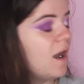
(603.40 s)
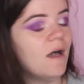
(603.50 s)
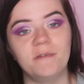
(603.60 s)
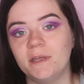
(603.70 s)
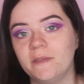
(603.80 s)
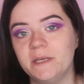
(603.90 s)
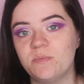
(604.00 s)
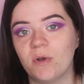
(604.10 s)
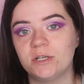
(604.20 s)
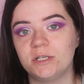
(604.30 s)
loving these
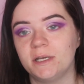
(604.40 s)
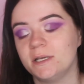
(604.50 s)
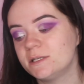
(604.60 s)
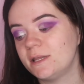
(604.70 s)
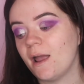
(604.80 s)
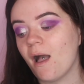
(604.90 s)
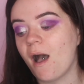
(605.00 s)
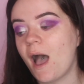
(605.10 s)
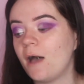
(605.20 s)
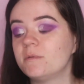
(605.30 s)
brushes. They
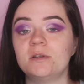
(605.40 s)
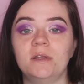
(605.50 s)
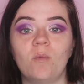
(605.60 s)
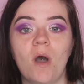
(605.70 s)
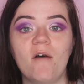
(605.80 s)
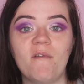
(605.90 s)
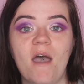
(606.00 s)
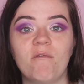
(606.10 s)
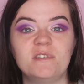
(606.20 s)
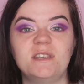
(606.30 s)
are absolutely worth
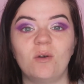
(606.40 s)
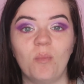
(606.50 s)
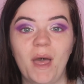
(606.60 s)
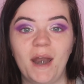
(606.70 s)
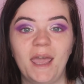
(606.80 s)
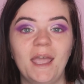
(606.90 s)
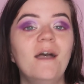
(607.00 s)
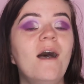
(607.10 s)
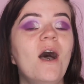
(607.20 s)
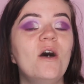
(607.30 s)
every single
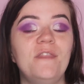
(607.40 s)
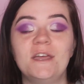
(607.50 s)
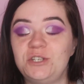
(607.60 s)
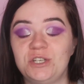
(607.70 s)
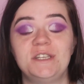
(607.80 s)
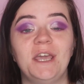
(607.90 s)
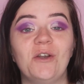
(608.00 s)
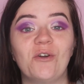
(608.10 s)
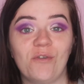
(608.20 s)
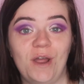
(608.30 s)
penny. They're just
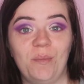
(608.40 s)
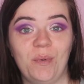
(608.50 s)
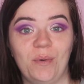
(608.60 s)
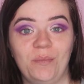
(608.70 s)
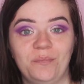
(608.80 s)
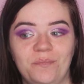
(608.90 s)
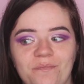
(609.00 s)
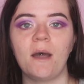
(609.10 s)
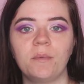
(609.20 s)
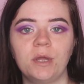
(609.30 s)
incredible. So
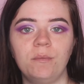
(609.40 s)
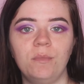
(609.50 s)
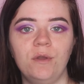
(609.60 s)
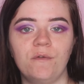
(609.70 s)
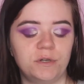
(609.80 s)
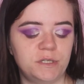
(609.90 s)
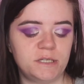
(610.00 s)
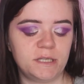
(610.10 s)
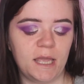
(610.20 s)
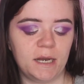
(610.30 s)
now I'm going to move on to
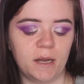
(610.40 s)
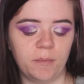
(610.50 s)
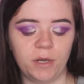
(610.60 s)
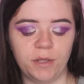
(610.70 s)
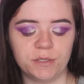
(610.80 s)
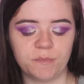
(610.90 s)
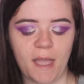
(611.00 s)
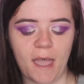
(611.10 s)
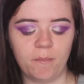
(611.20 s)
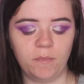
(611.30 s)
skin, and I'm going to use
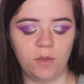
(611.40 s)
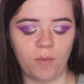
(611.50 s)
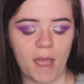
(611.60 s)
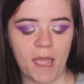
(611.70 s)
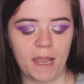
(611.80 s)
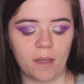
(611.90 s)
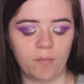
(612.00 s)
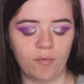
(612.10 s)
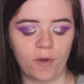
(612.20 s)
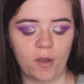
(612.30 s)
my
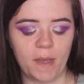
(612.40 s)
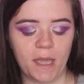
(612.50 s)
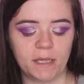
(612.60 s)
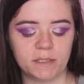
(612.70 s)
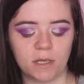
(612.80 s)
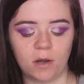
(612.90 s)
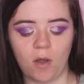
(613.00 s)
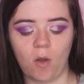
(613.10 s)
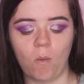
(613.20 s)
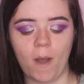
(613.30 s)
MUA Pro Base
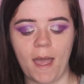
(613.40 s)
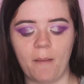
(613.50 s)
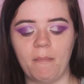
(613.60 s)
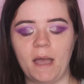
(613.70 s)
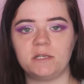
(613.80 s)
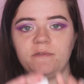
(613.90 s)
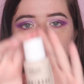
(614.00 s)
Long Wear Matte